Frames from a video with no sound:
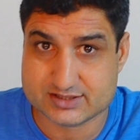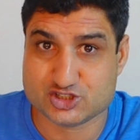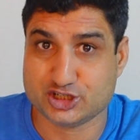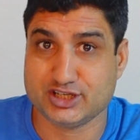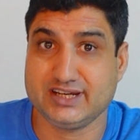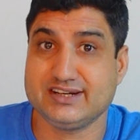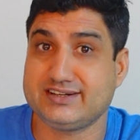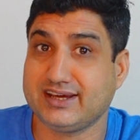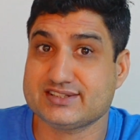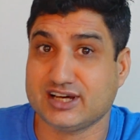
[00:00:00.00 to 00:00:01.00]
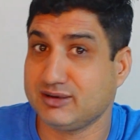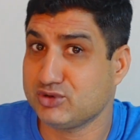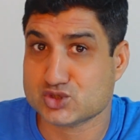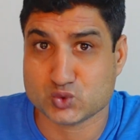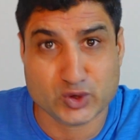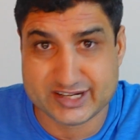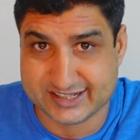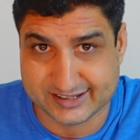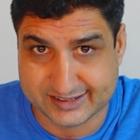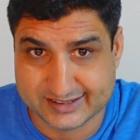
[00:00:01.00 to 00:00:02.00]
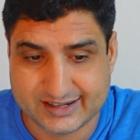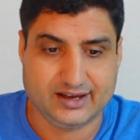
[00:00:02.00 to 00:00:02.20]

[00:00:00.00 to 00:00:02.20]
Generally, it takes almost 1 year.